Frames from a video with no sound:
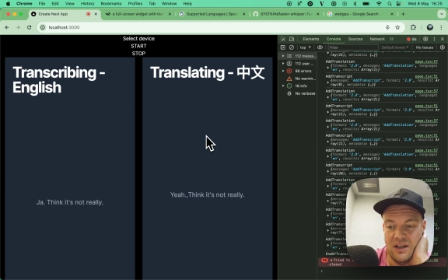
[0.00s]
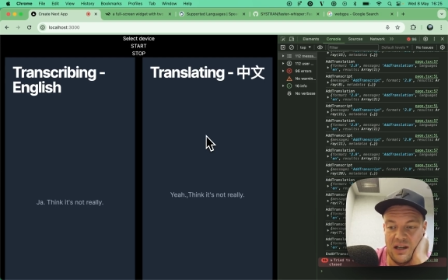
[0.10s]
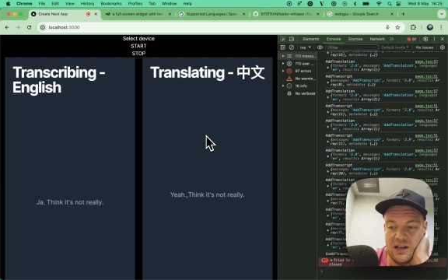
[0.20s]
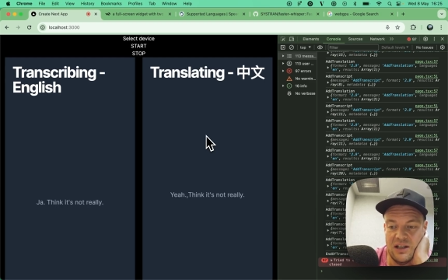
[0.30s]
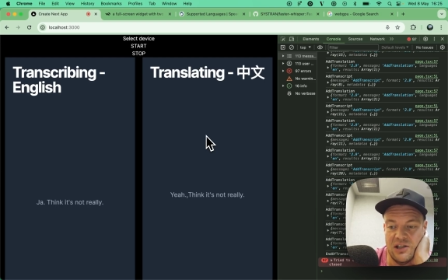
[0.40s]

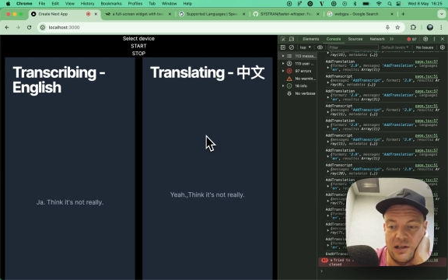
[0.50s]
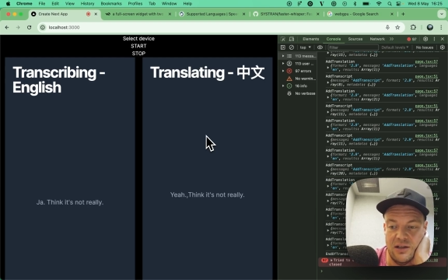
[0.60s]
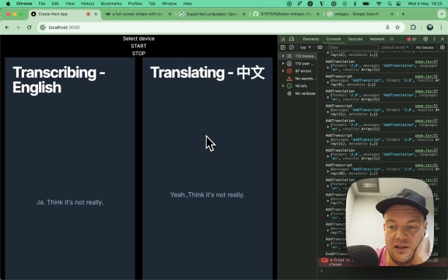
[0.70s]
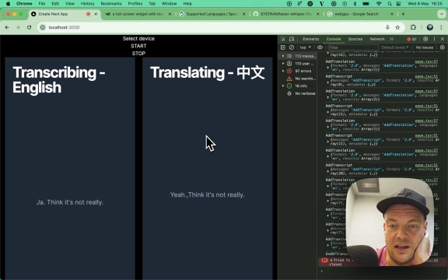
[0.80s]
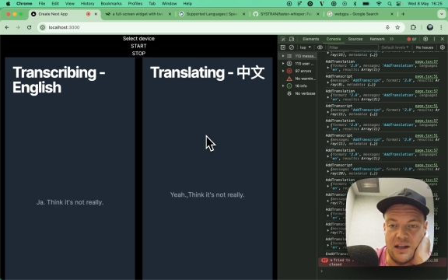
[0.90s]
actually
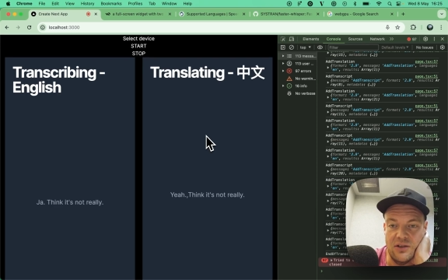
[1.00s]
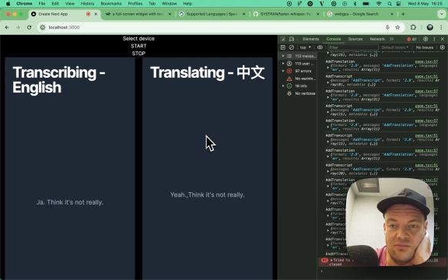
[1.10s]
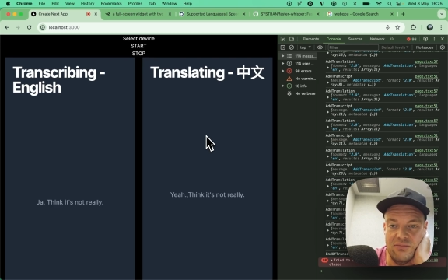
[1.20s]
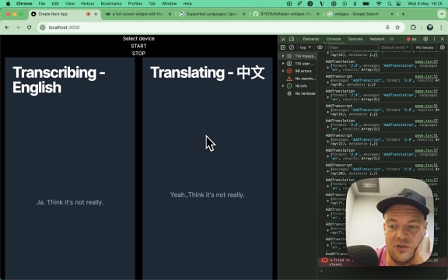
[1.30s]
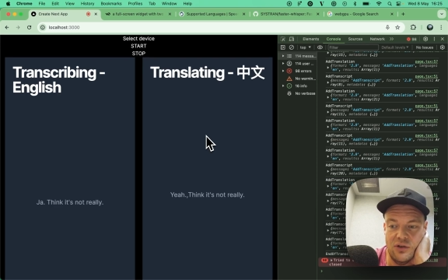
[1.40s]
in the end,
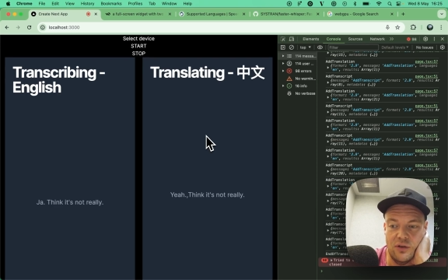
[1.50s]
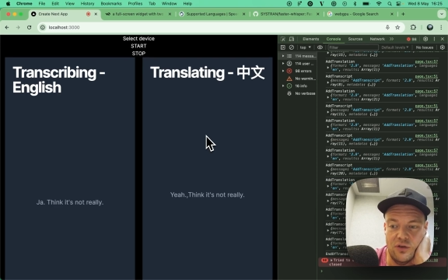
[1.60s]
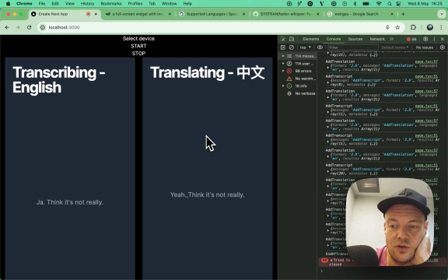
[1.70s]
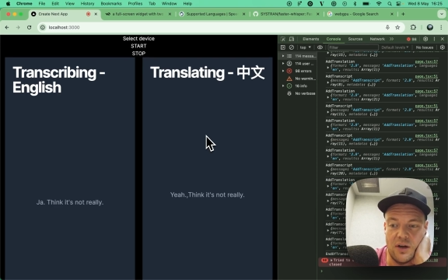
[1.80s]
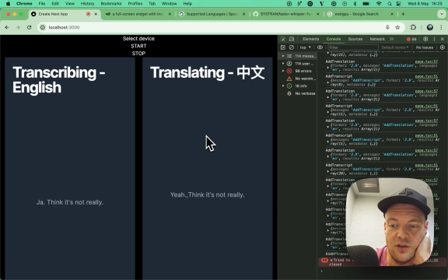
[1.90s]

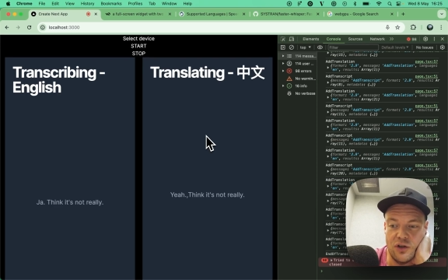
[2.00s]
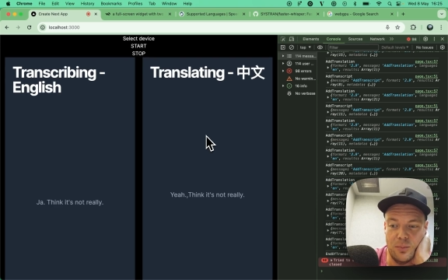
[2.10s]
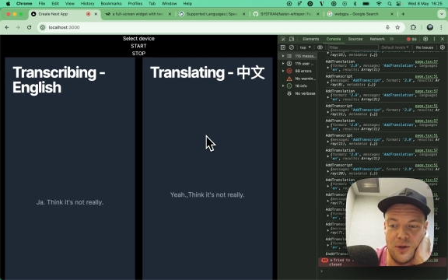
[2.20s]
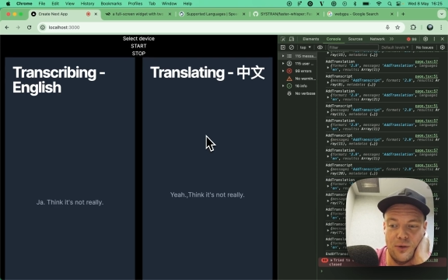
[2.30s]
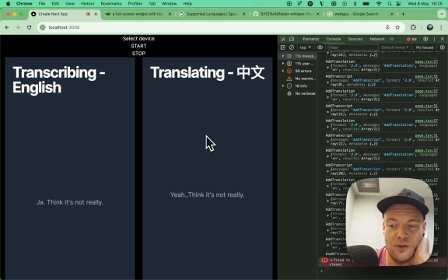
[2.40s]
should I just
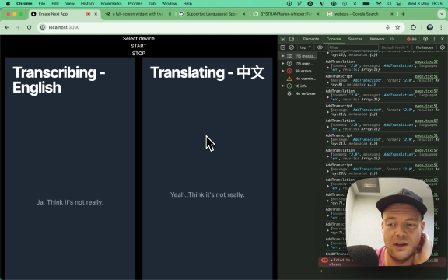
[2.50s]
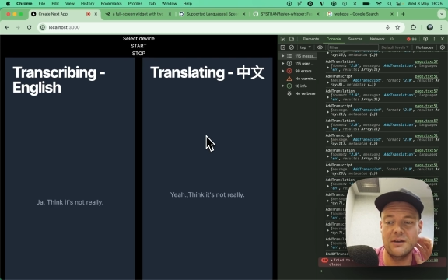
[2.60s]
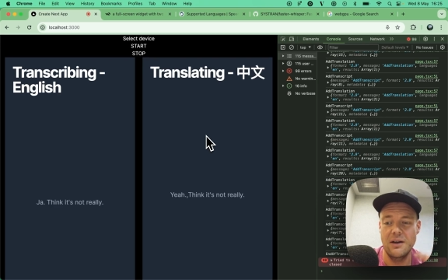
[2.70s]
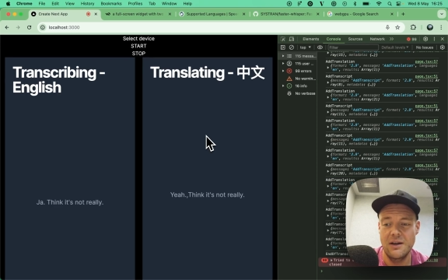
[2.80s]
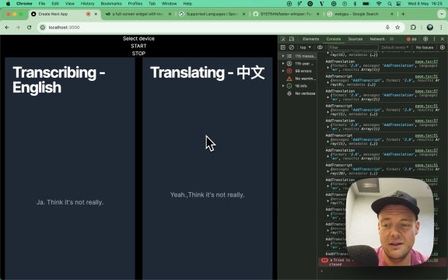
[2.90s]
be using
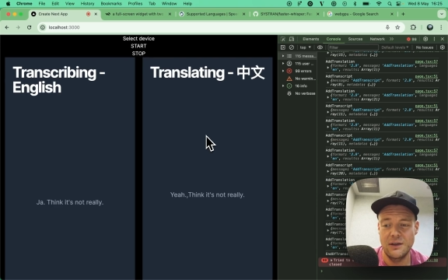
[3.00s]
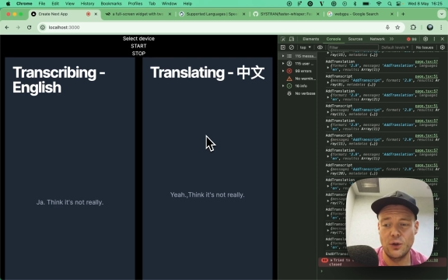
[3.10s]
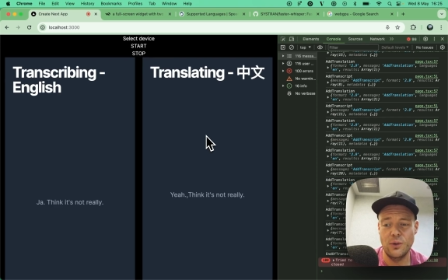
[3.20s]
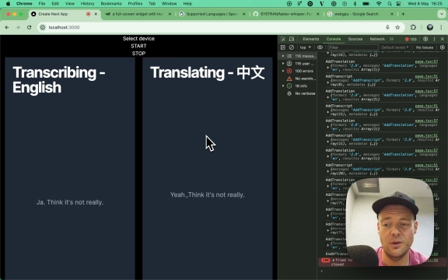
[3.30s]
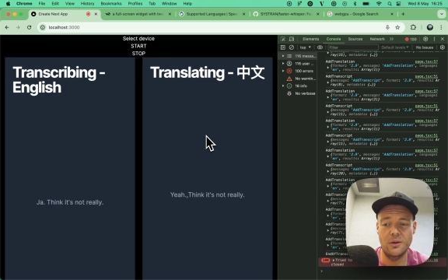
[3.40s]
the
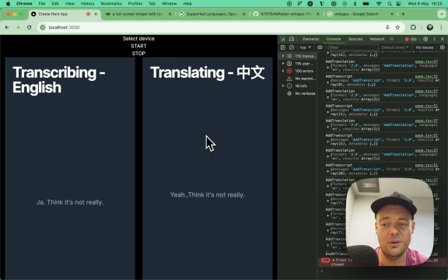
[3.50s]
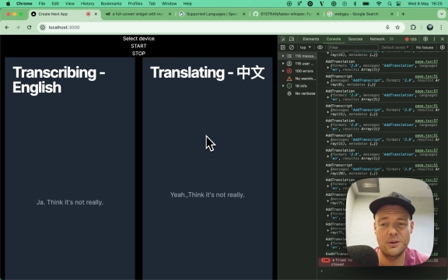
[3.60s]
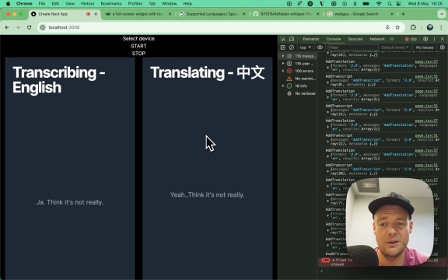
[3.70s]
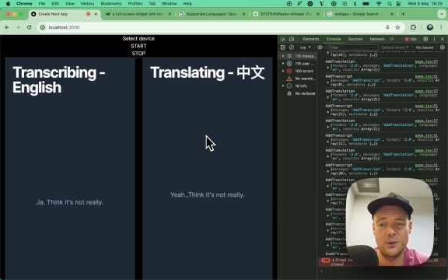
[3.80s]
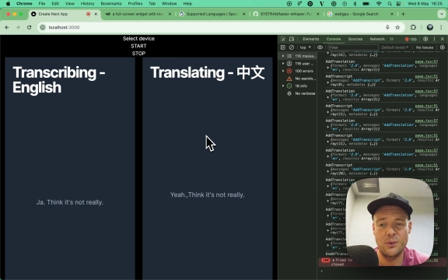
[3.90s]
Google
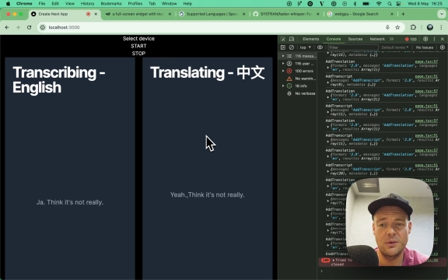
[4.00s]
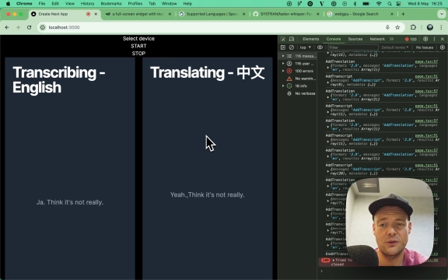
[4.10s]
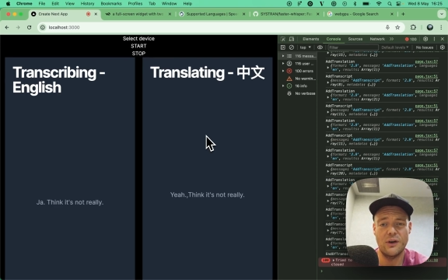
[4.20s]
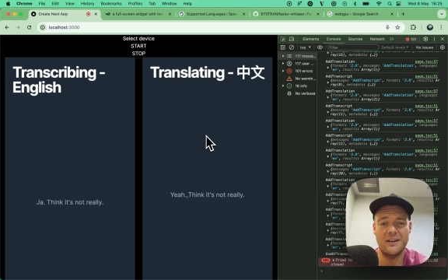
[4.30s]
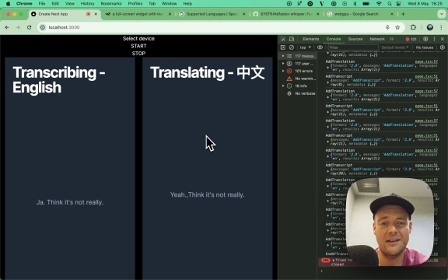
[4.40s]

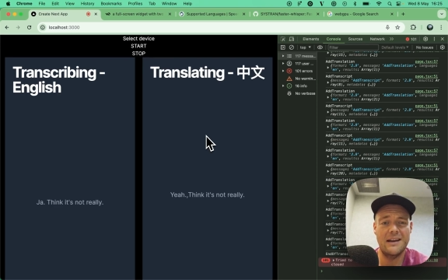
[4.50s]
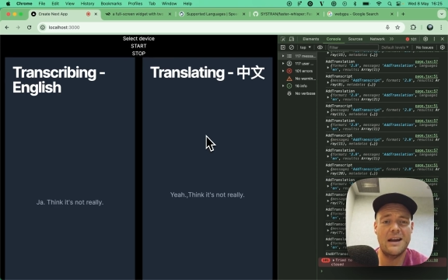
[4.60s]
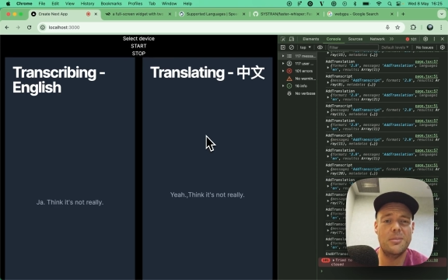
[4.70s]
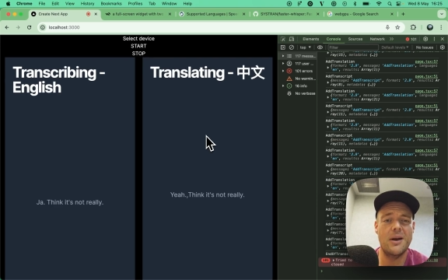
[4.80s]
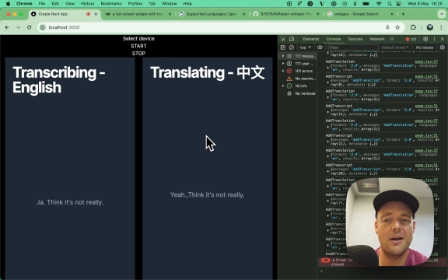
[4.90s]
Translate
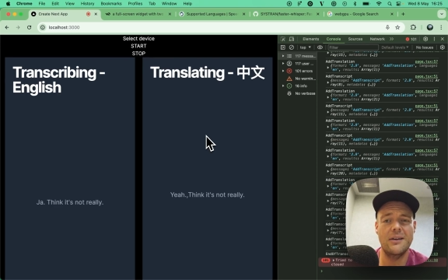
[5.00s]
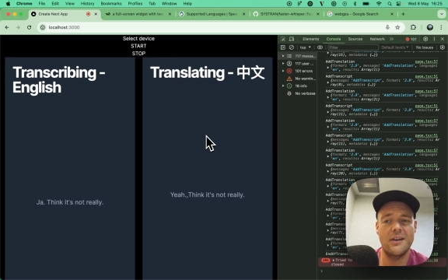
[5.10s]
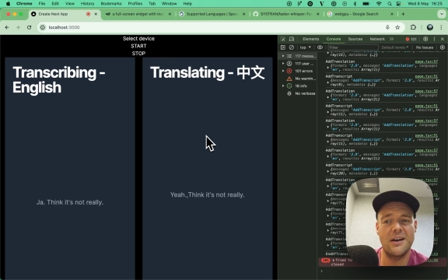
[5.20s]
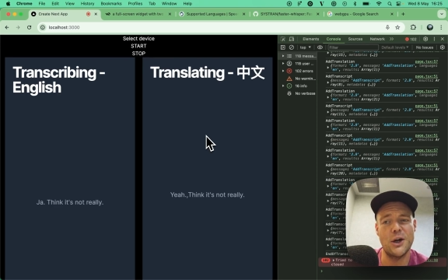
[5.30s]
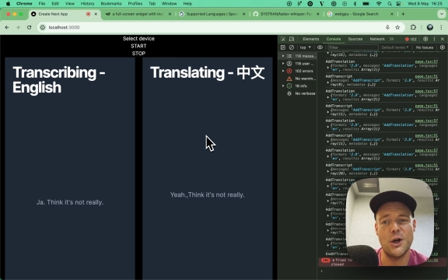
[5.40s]
APIs?
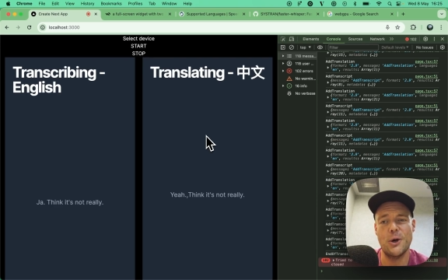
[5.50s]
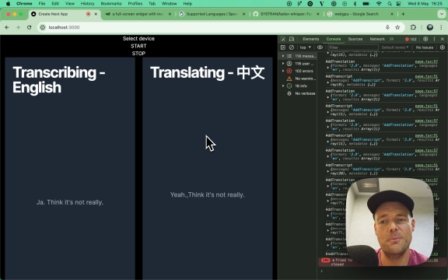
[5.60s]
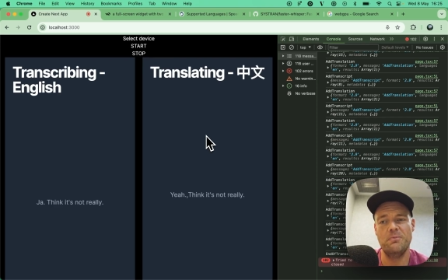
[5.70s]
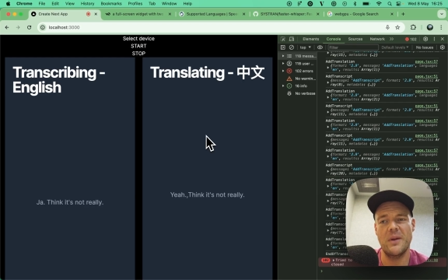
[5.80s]
I don't know.